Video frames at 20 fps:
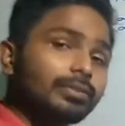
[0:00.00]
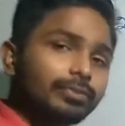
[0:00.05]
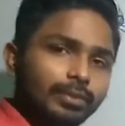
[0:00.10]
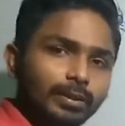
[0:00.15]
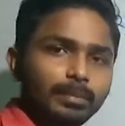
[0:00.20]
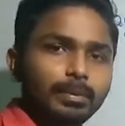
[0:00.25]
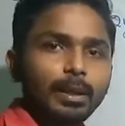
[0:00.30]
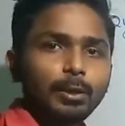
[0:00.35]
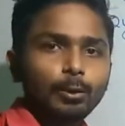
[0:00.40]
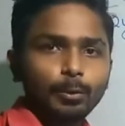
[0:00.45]

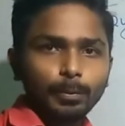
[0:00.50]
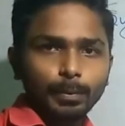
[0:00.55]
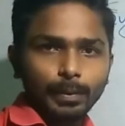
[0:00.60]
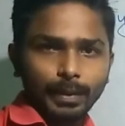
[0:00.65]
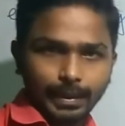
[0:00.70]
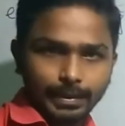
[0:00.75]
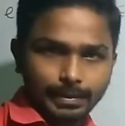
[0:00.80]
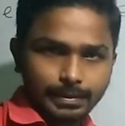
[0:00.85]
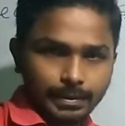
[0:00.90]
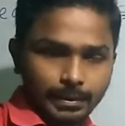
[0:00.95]
different value of
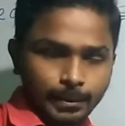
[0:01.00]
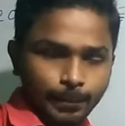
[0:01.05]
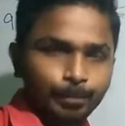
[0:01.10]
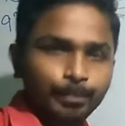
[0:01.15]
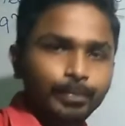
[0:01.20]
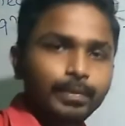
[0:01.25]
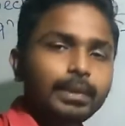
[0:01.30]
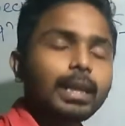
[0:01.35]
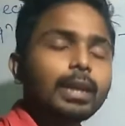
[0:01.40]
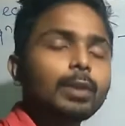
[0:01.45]
x,
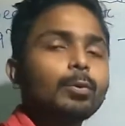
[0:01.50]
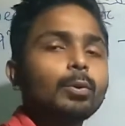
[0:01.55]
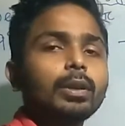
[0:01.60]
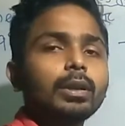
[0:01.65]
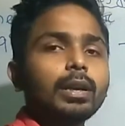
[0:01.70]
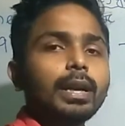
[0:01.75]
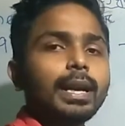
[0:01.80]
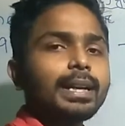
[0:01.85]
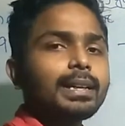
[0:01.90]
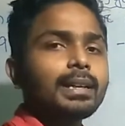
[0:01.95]
then
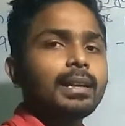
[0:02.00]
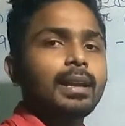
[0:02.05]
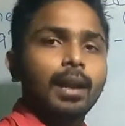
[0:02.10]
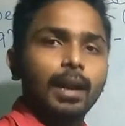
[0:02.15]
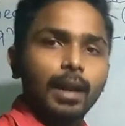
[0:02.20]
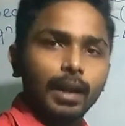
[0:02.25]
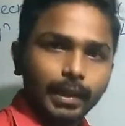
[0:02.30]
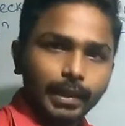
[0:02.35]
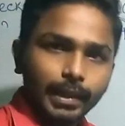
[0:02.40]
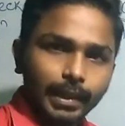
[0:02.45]
we will
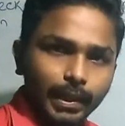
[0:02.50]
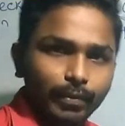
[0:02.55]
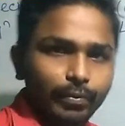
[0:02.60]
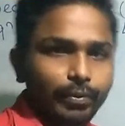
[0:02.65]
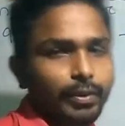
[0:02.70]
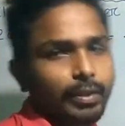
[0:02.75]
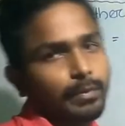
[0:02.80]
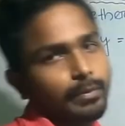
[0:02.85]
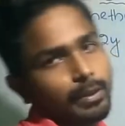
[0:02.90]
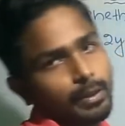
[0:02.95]
get
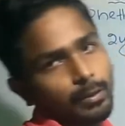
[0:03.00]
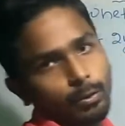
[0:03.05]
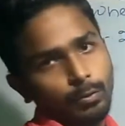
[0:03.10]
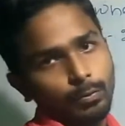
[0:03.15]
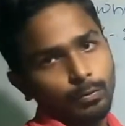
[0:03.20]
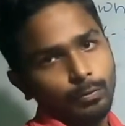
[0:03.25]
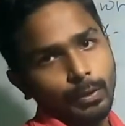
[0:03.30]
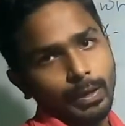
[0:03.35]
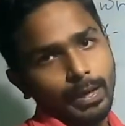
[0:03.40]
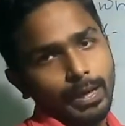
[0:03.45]
different value
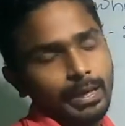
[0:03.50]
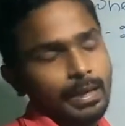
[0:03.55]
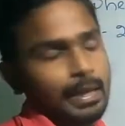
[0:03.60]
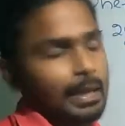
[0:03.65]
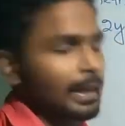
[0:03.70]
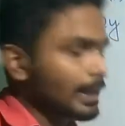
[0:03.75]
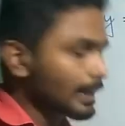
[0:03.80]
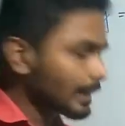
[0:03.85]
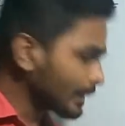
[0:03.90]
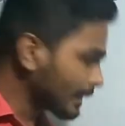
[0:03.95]
of y.
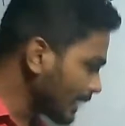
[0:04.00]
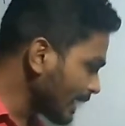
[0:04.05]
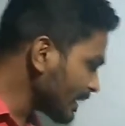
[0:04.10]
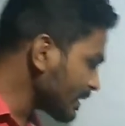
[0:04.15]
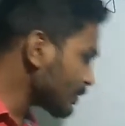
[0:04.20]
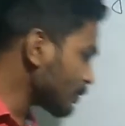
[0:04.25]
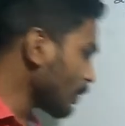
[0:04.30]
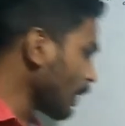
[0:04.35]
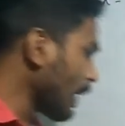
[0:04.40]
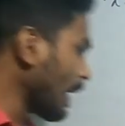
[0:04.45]

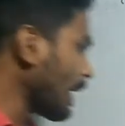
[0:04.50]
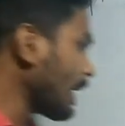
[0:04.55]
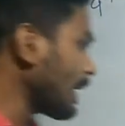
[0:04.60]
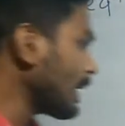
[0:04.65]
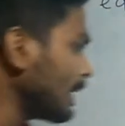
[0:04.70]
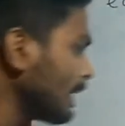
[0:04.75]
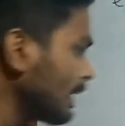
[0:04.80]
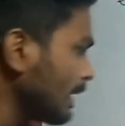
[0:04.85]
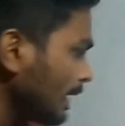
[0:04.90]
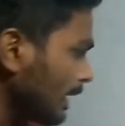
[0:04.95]
That's
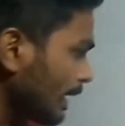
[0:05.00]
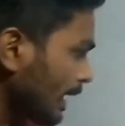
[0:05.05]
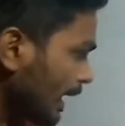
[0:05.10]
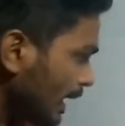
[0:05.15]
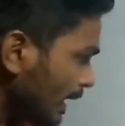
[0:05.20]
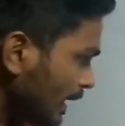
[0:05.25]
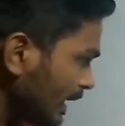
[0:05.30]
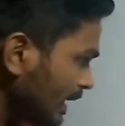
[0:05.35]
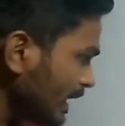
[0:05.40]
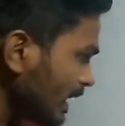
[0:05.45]
why
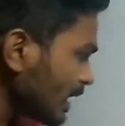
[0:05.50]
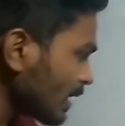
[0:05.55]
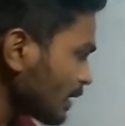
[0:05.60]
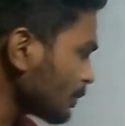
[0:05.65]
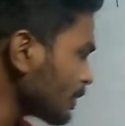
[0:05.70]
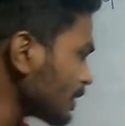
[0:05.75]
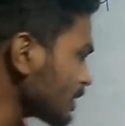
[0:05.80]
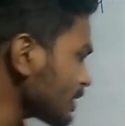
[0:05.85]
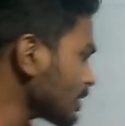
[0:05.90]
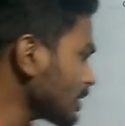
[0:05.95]
a linear
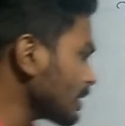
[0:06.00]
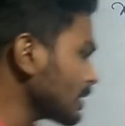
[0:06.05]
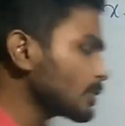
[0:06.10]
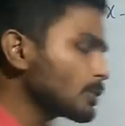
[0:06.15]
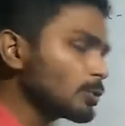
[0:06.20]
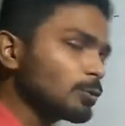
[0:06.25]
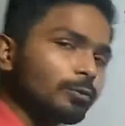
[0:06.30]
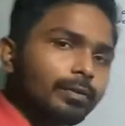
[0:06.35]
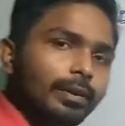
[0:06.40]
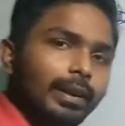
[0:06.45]
equation
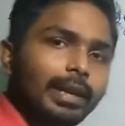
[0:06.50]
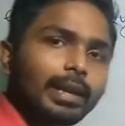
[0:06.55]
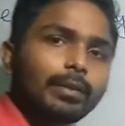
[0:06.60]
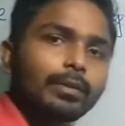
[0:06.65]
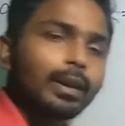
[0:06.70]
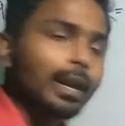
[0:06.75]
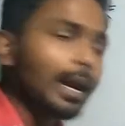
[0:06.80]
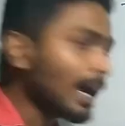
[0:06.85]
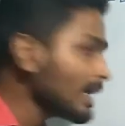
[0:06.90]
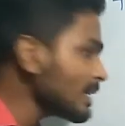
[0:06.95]
in two
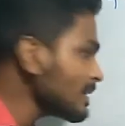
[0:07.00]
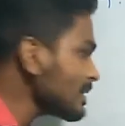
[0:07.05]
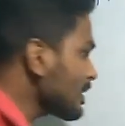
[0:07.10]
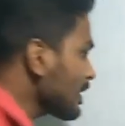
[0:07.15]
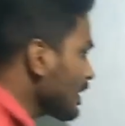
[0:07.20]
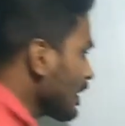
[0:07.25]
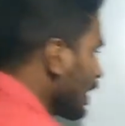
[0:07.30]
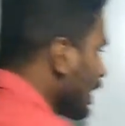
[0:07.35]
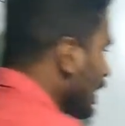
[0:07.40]
variables has